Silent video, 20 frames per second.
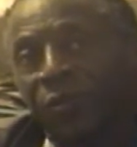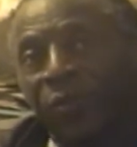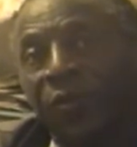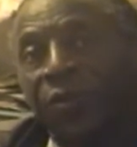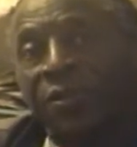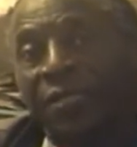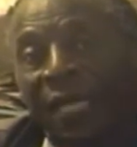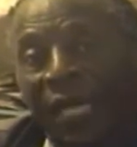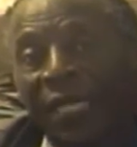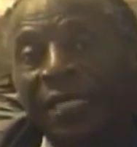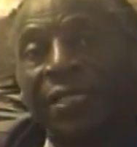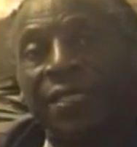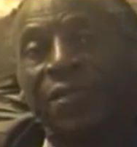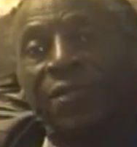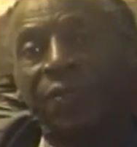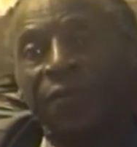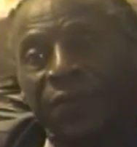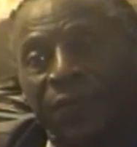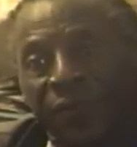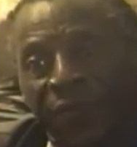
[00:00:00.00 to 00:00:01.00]
project
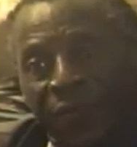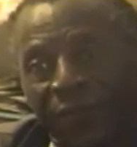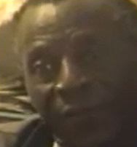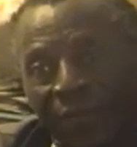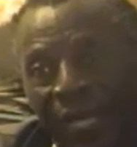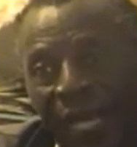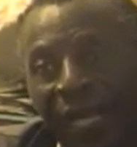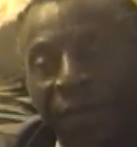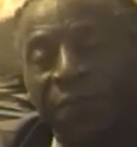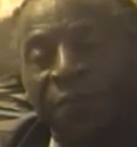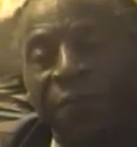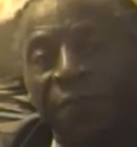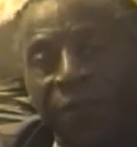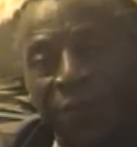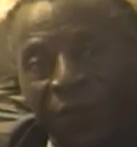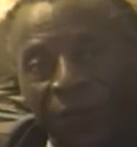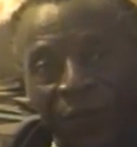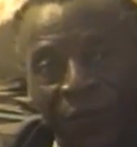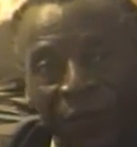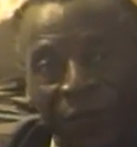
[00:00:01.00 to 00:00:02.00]
our
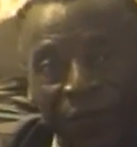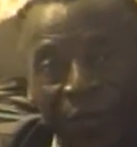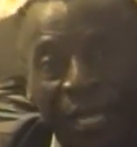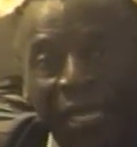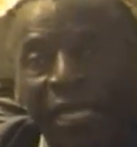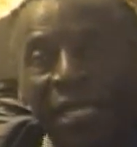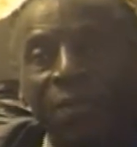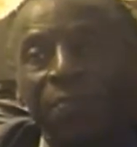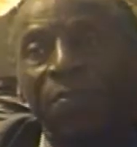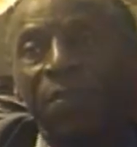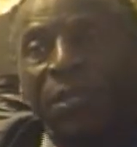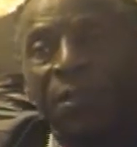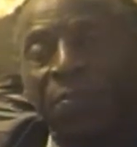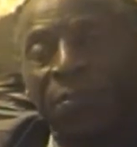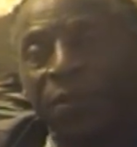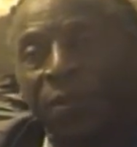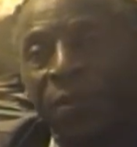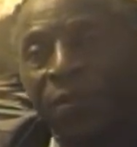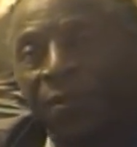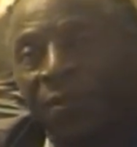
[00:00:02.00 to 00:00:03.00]
lives through many
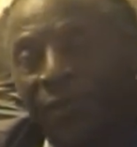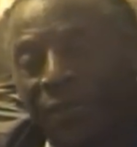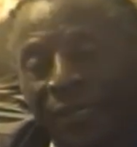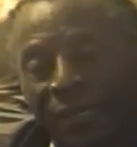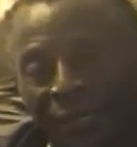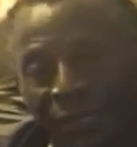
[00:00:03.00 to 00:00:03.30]
people